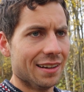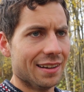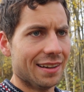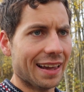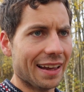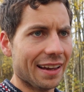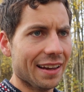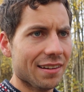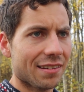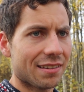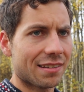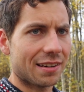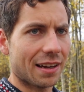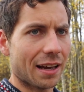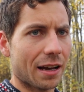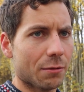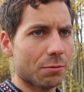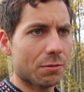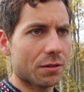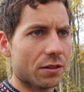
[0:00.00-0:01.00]
they
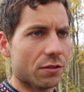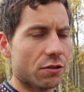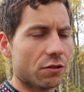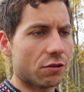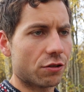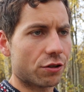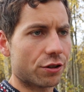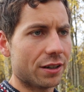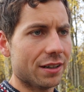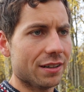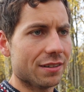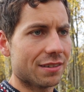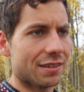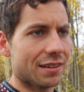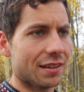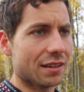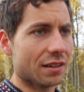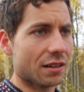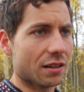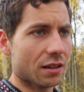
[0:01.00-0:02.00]
established trends
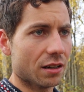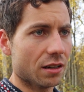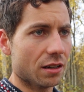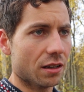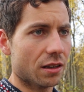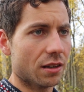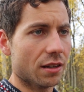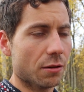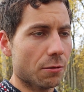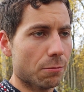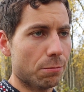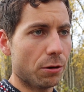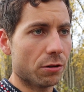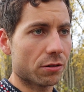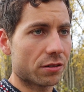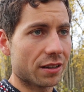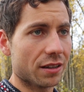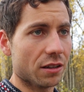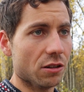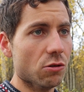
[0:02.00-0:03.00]
in
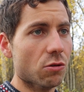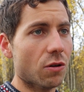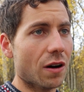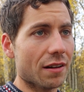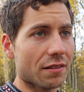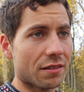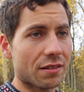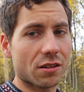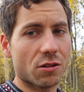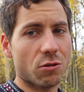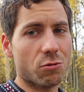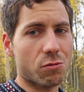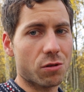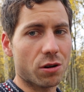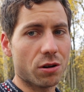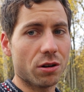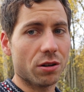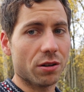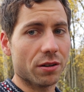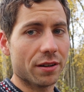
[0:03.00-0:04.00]
both the US and the
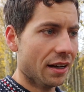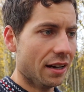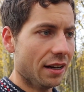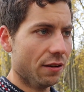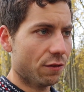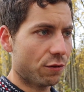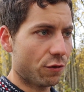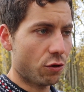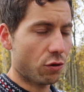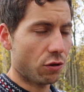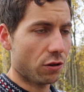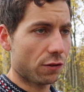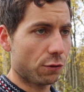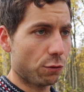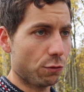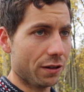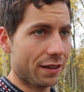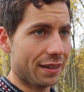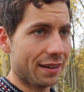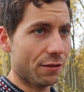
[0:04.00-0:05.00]
world. Of
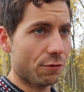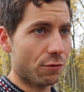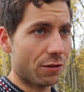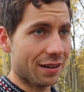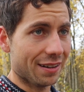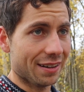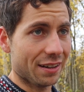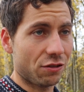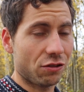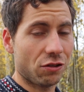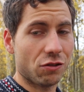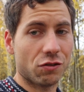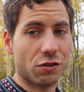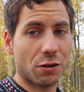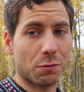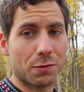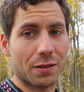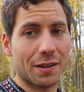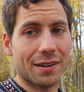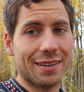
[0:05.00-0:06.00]
course, within
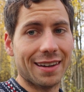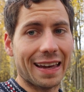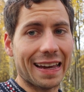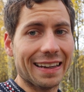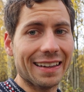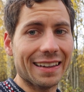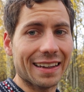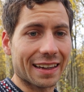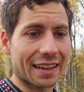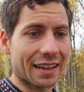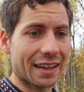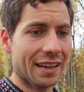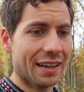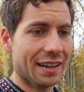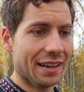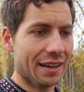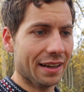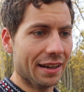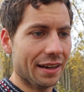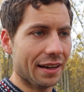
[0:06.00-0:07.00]
relationships and dating,
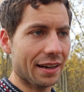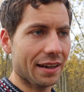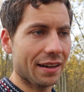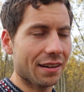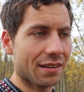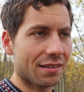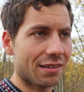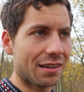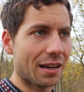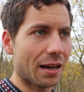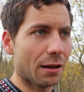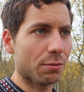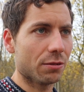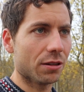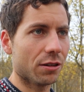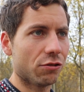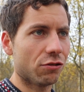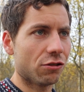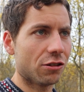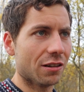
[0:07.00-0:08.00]
it
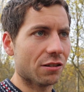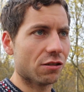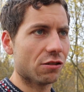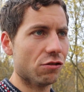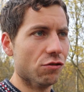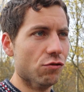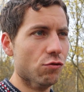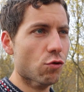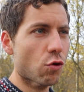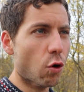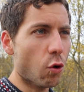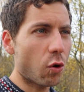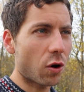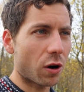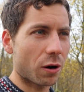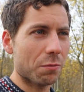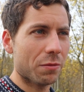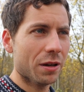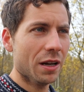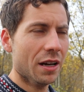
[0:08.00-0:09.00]
established this
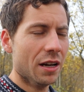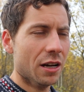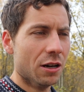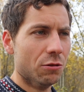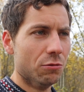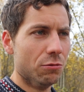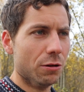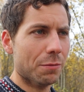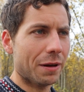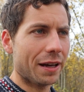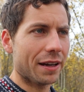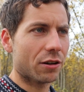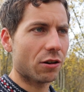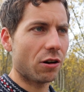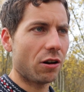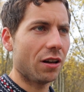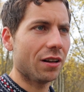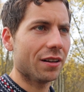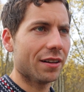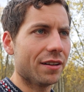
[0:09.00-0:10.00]
norm, we may
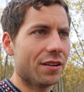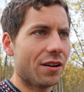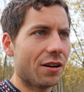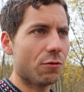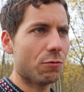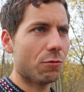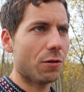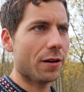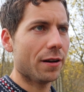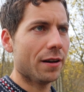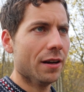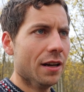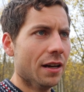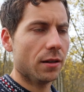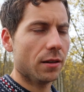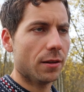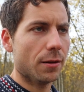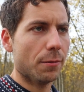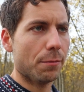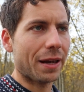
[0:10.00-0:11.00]
call it, on what
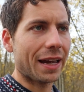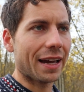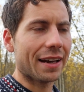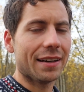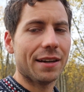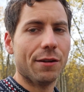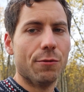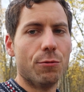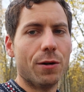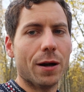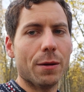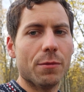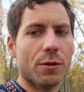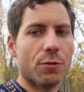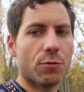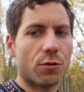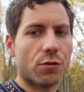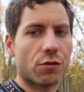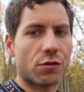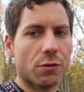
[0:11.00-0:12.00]
the man and
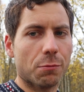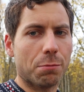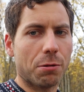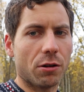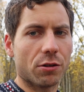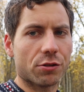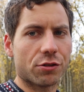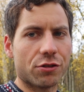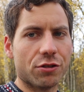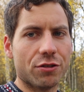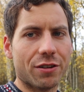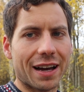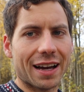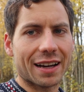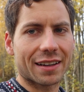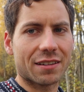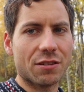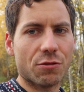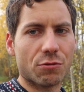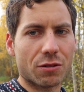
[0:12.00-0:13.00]
women were supposed to
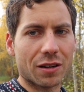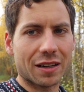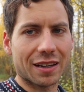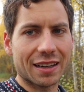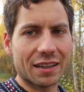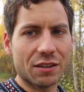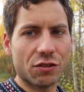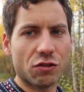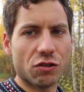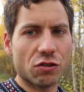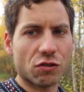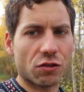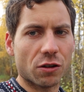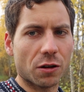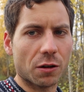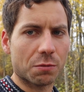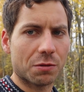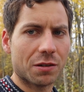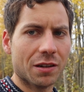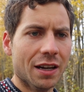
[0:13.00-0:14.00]
act in
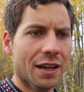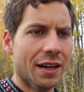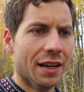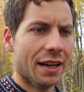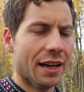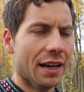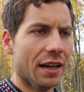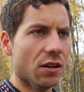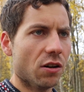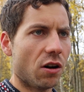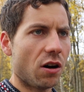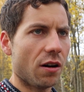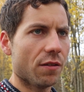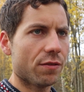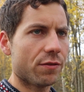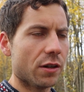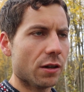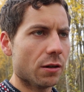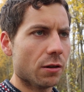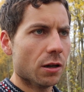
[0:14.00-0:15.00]
relationships, and
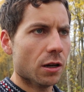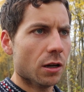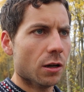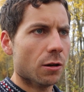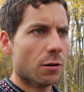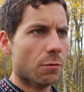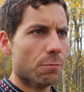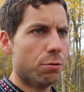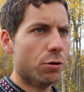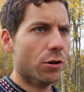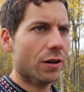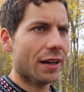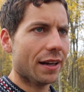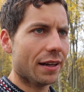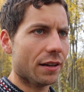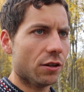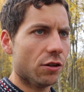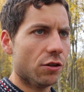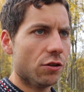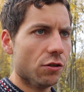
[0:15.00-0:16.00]
often put
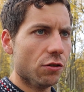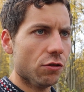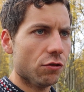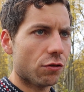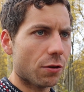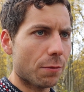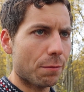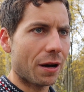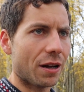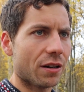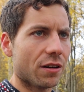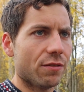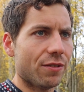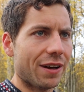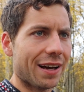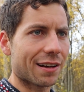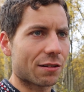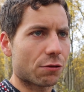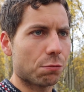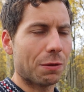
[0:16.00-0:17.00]
a huge amount of
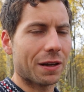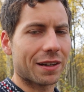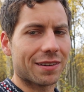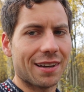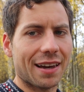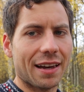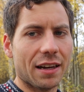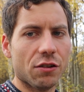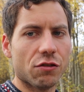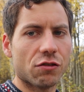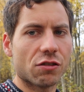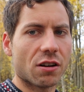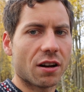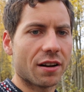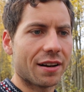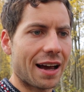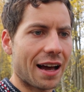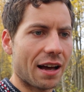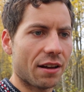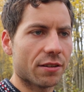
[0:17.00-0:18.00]
expectation
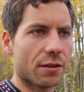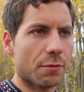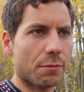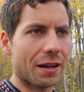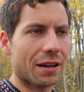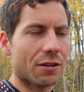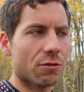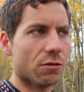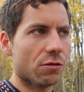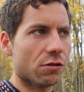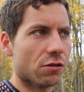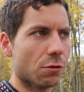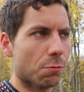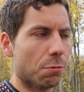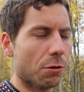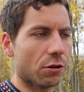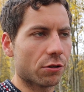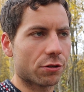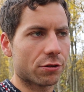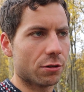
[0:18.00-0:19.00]
on how the man was
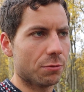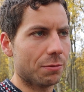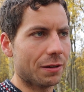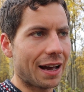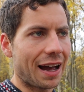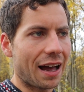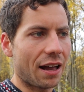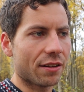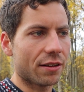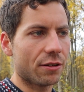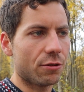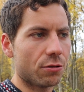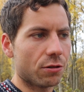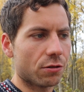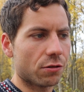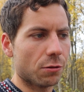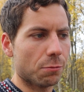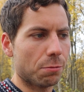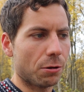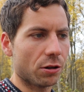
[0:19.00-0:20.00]
supposed to be, how they were
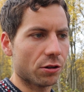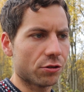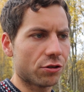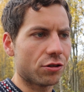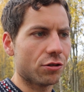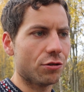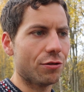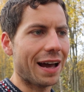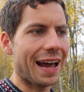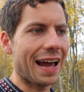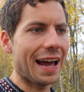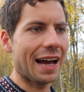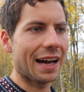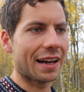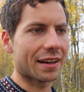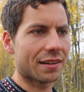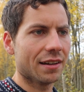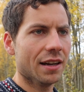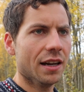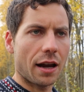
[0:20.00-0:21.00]
supposed to
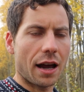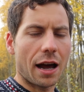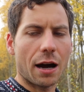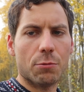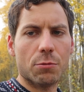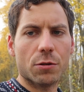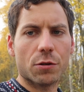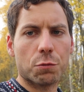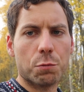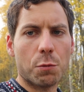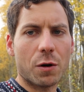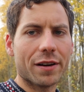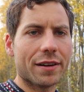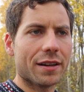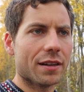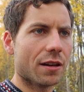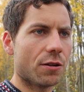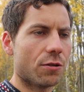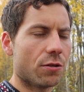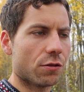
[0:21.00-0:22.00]
act, how much
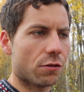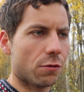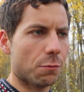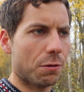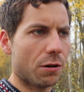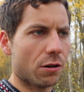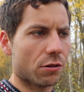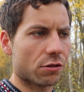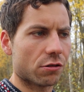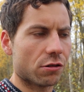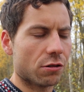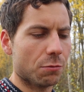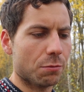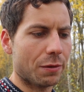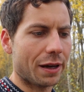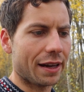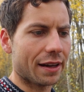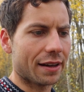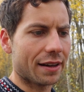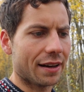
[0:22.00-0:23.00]
money they were supposed to
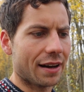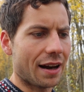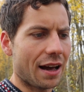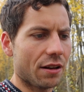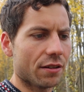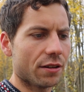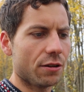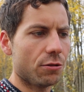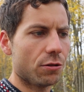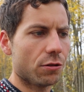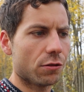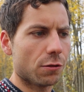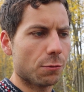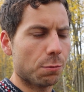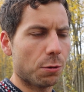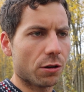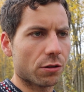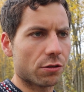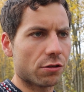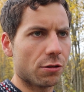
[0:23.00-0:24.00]
make, and how they were
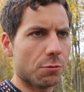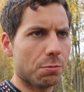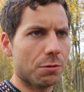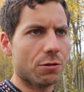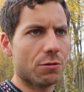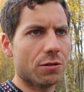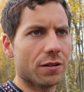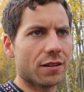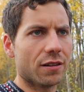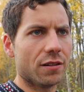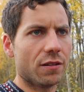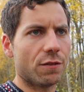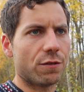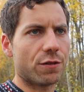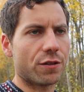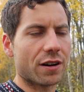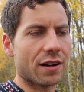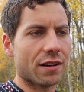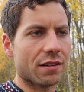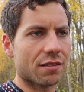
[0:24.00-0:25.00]
supposed to be with their
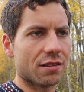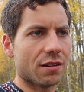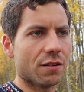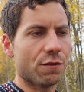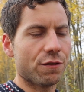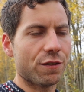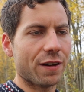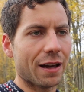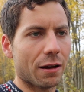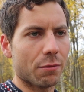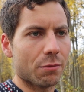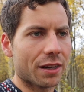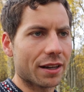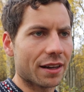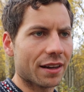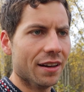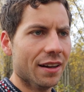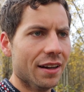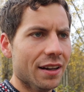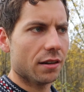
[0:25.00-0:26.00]
friends and
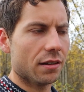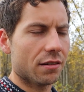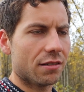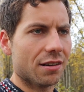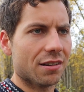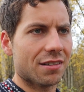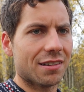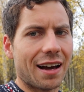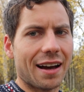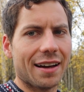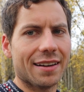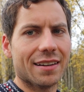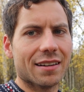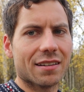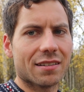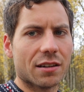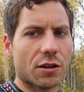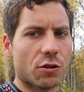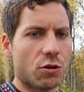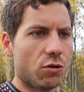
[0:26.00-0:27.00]
family, society
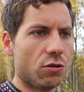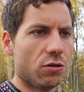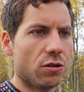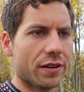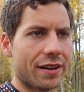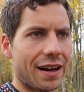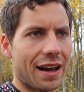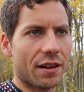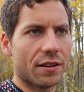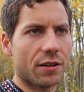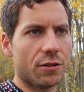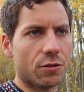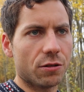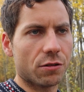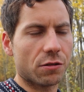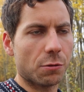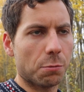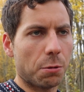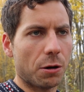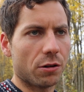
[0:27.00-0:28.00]
as a whole, and how they
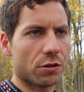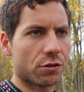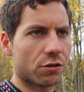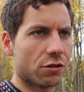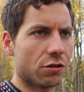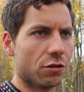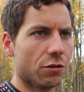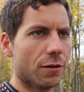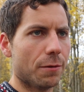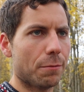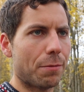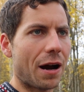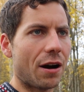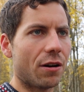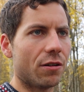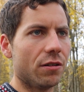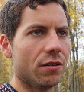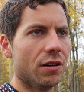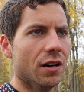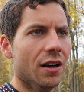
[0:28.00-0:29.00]
were supposed to
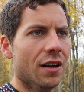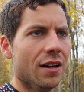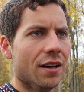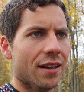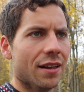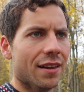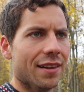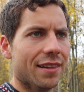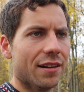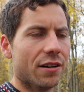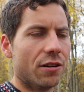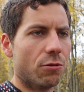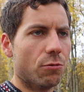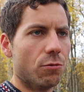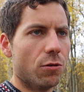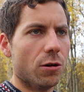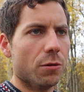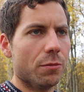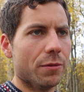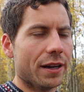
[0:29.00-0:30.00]
empower their
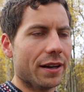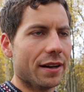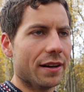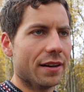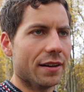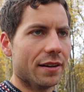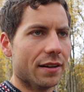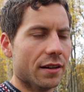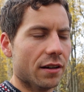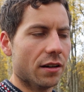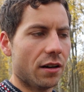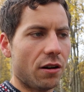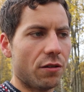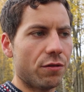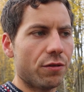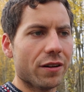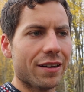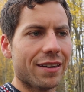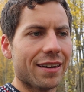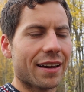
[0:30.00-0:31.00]
woman and
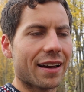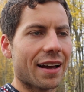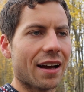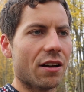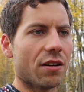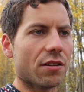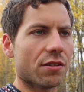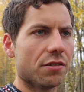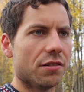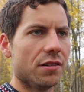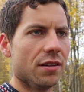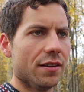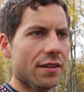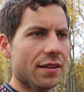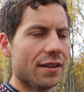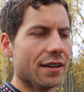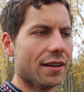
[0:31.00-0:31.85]
everything else.